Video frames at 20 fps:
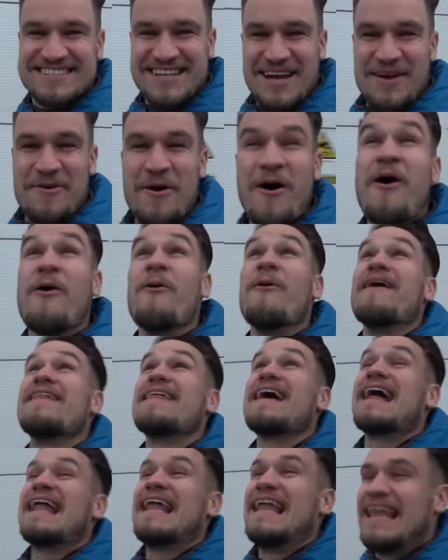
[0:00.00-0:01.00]
So with
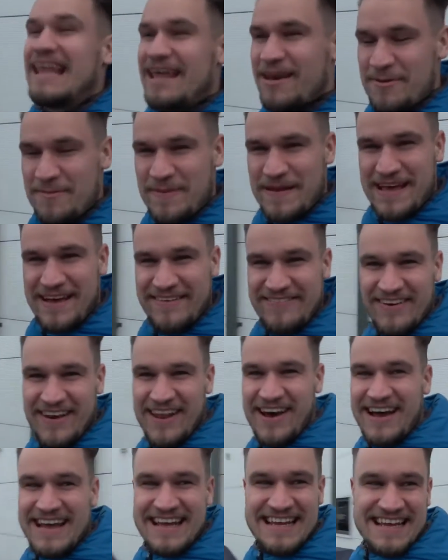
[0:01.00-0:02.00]
a little bit of
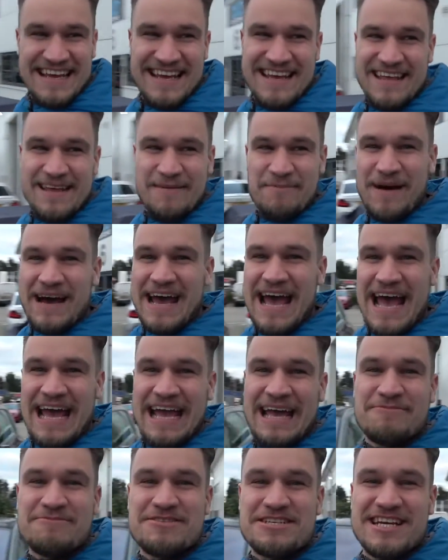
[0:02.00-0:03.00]
light, my
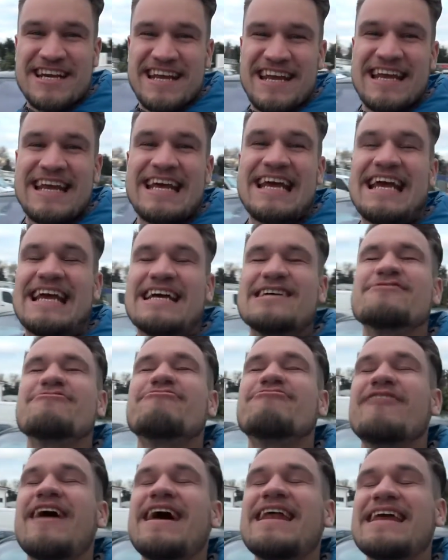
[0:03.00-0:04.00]
AMG is
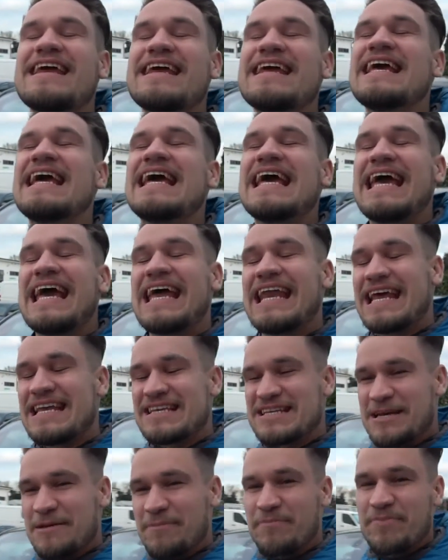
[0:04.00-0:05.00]
ready. It
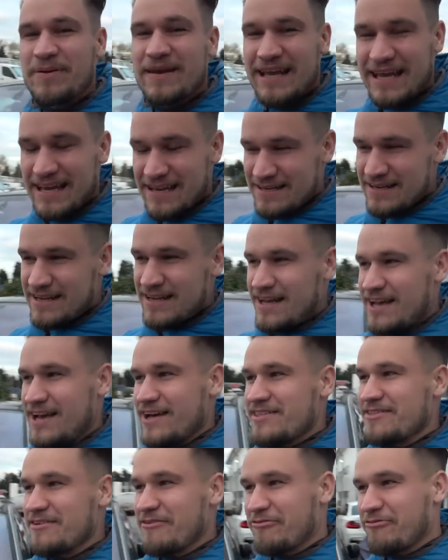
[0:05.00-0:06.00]
is complete.
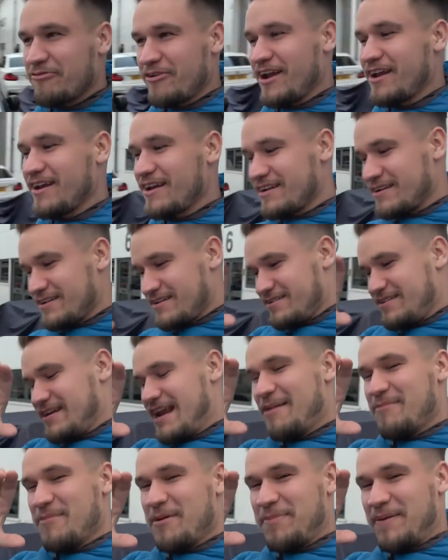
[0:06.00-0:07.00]
The front
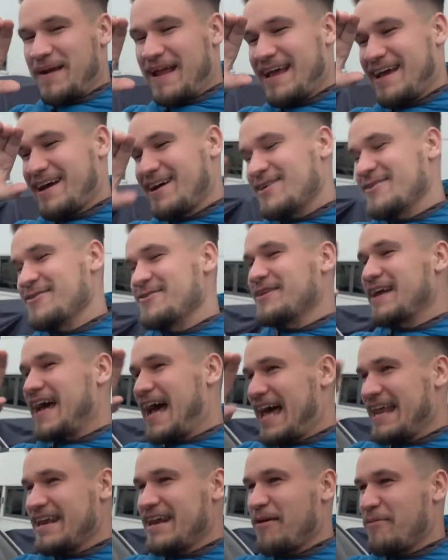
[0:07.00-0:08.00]
number plate holder
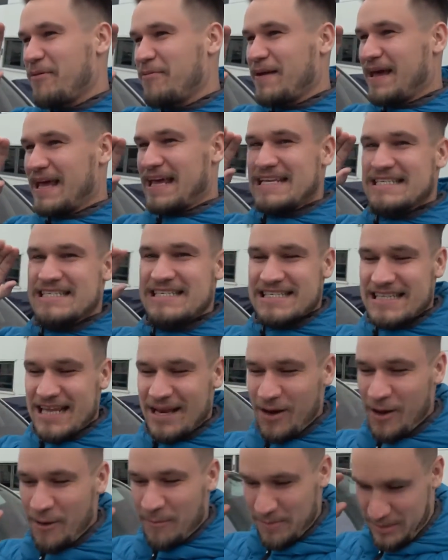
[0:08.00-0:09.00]
and number plate is
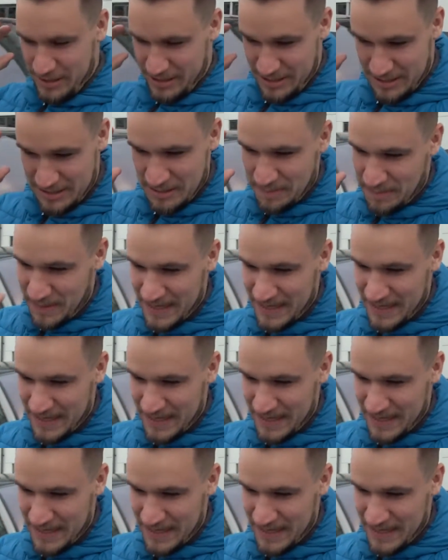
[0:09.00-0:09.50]
still on because the